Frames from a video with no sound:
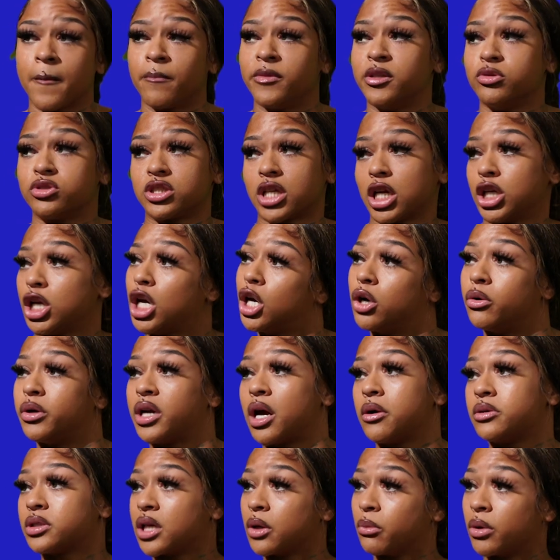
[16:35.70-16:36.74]
He was like, "No." And
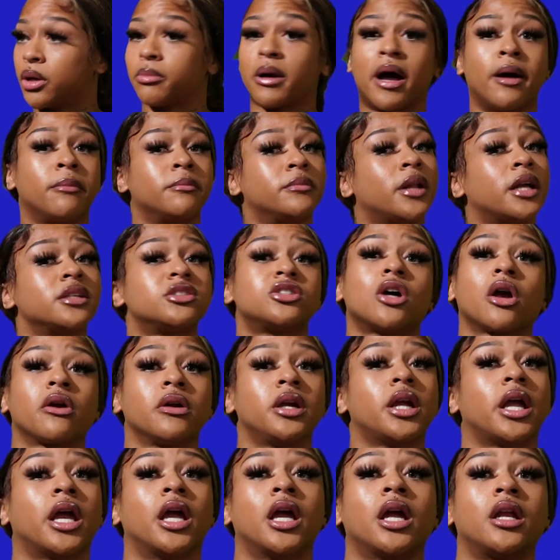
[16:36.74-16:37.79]
I was like, "Well, I'm not
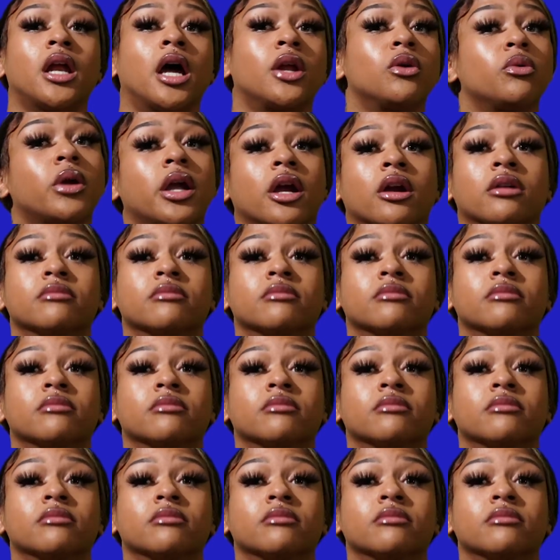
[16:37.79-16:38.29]
sorry, and I don't care."